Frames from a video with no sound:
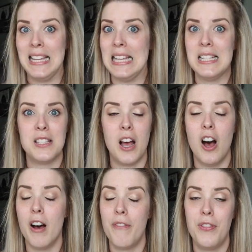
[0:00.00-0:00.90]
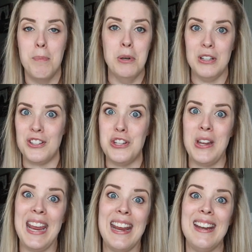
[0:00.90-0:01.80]
It's off the books. You
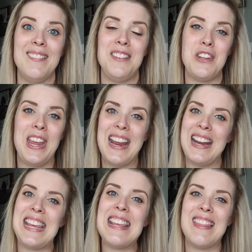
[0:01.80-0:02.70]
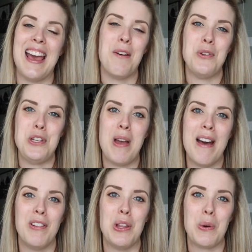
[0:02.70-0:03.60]
can't eat that when you
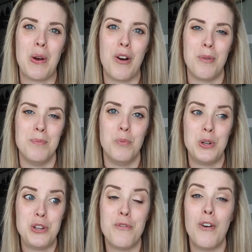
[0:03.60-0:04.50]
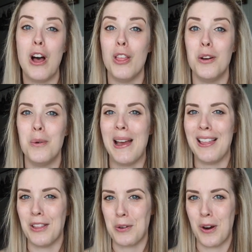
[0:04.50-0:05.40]
have a low carb, when you follow
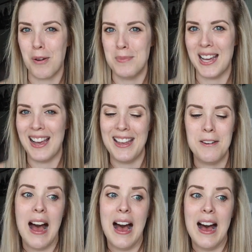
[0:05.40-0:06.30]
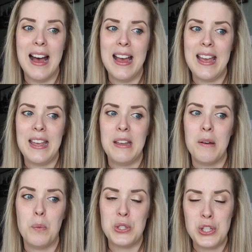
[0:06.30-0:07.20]
a low carb diet. I
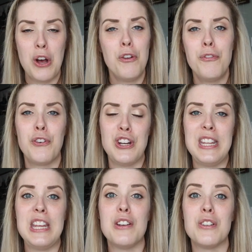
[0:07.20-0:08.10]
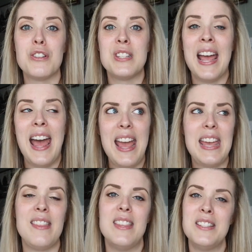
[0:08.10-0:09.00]
was told for years,
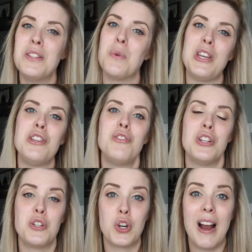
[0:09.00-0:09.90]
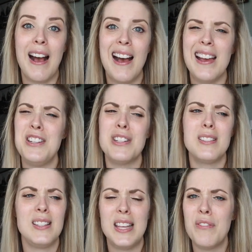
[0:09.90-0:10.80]
"Hey, this is what you should try.
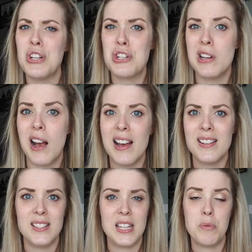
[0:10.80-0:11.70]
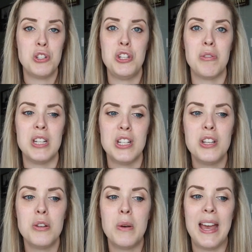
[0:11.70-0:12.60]
Just give it a shot, see what you can
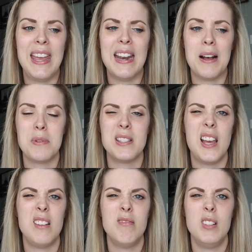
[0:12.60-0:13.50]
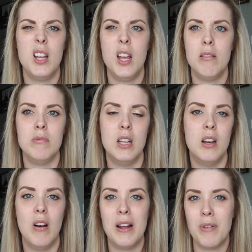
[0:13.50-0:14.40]
do." And I was like, "Nah,
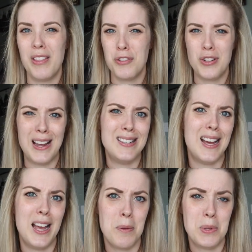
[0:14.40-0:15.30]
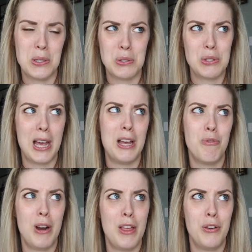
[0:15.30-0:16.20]
no, I'd rather try diet pills. I'd
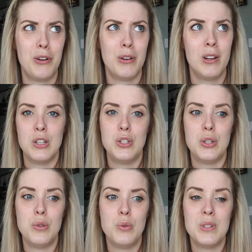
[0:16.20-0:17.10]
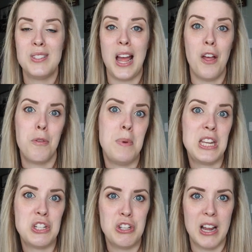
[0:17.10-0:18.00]
rather do South
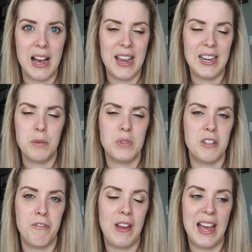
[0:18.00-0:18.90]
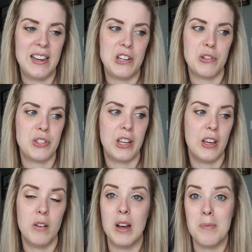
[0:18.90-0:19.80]
Beach diet." It was a fad years
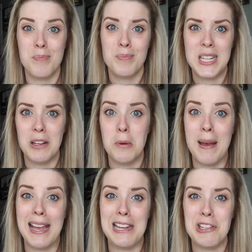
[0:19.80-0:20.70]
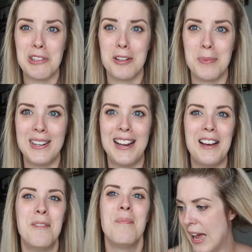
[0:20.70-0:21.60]
ago. I'm telling my age a little bit
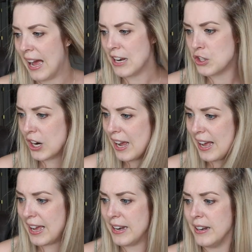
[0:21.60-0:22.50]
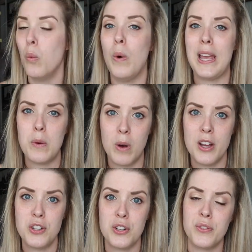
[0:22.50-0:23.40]
now. I tried Weight
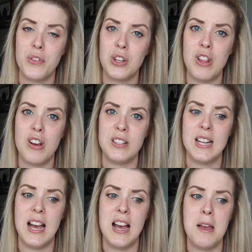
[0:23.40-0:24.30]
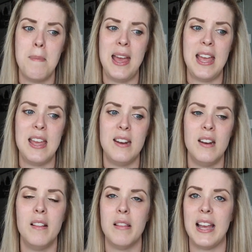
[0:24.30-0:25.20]
Watchers for a long time,
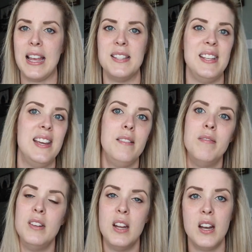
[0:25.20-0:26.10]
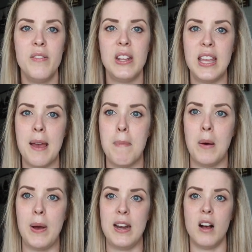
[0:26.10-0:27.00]
and like I said, none of it kept my
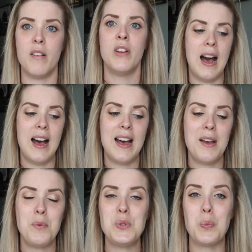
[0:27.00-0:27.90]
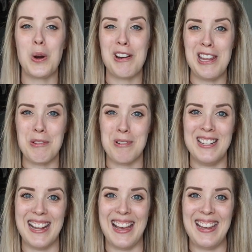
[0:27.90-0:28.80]
weight off. I was working
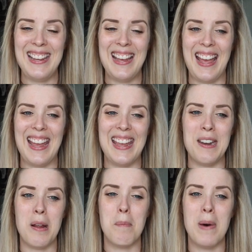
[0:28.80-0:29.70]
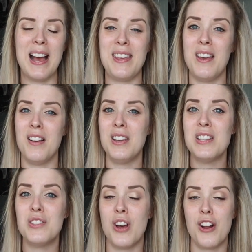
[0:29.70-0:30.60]
one day, and my
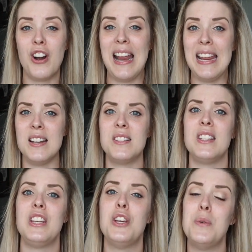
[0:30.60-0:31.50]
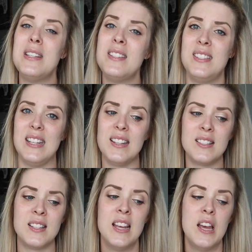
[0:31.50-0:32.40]
youngest daughter, Ansley, who is
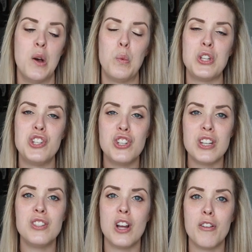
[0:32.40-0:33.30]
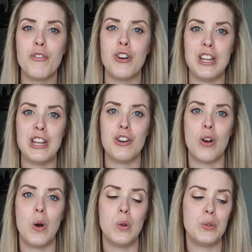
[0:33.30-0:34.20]
6, was just over a year
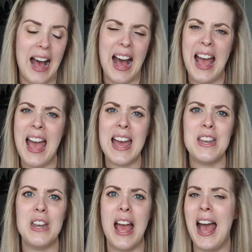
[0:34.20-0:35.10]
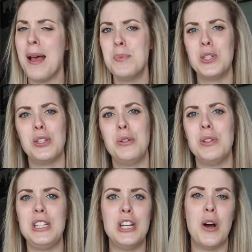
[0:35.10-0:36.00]
old. I had
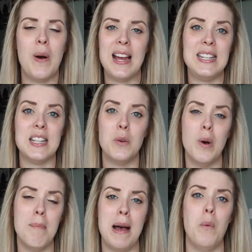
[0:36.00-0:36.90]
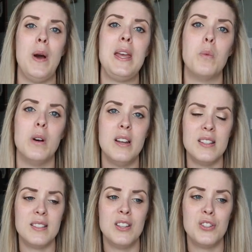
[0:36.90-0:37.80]
absolutely no idea what my weight was.